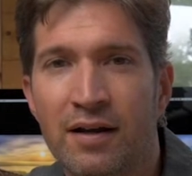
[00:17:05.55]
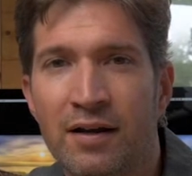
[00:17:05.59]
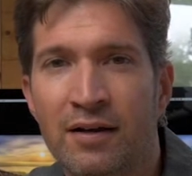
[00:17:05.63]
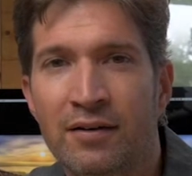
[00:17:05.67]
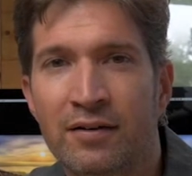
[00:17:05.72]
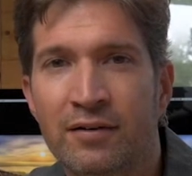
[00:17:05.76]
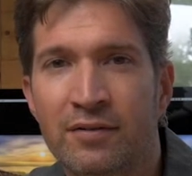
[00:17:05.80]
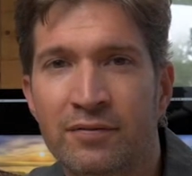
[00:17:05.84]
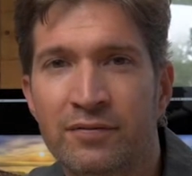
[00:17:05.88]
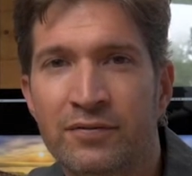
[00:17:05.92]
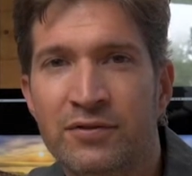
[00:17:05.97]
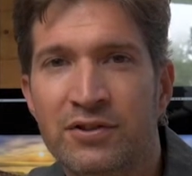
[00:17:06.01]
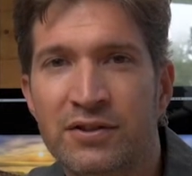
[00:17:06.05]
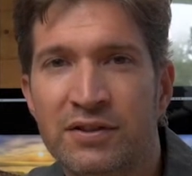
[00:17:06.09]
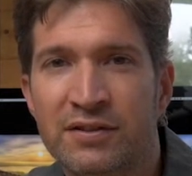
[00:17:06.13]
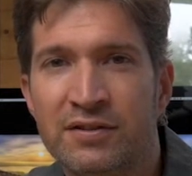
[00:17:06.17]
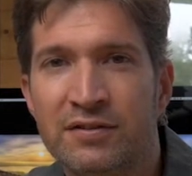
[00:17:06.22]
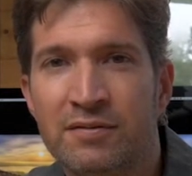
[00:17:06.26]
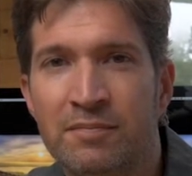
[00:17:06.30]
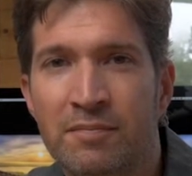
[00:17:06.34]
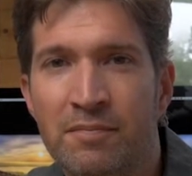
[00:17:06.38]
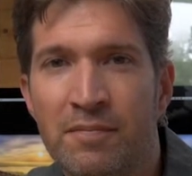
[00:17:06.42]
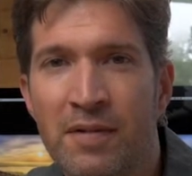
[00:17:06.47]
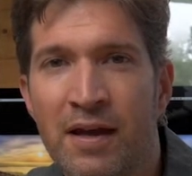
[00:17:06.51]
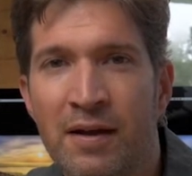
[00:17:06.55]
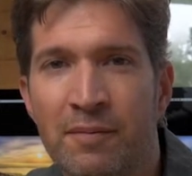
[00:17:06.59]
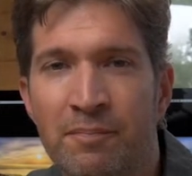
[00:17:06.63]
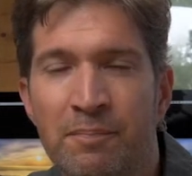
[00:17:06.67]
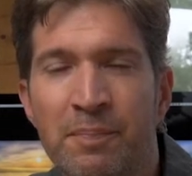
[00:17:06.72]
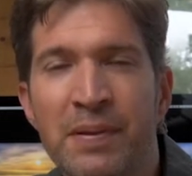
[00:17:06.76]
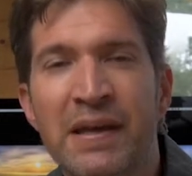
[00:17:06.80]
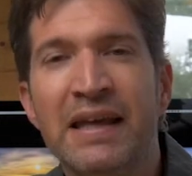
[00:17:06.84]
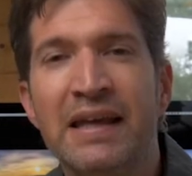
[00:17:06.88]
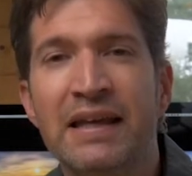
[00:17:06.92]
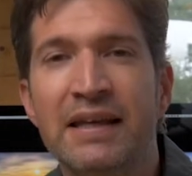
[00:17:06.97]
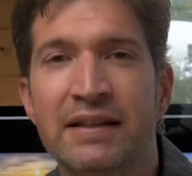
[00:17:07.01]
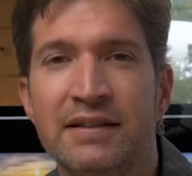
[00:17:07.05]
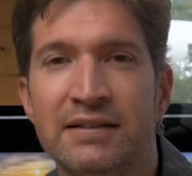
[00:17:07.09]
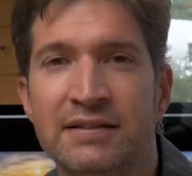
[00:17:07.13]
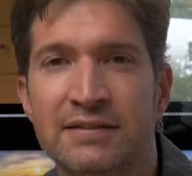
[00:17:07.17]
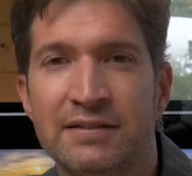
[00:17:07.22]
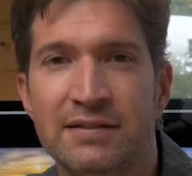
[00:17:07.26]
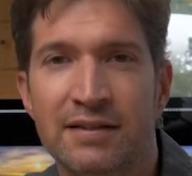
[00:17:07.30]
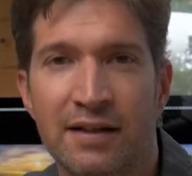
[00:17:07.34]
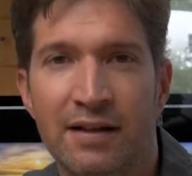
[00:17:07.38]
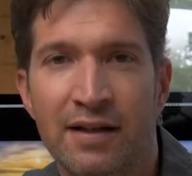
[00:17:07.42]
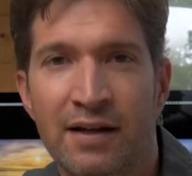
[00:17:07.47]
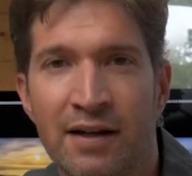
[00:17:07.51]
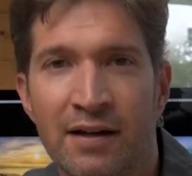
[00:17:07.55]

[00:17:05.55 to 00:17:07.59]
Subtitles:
of just at peace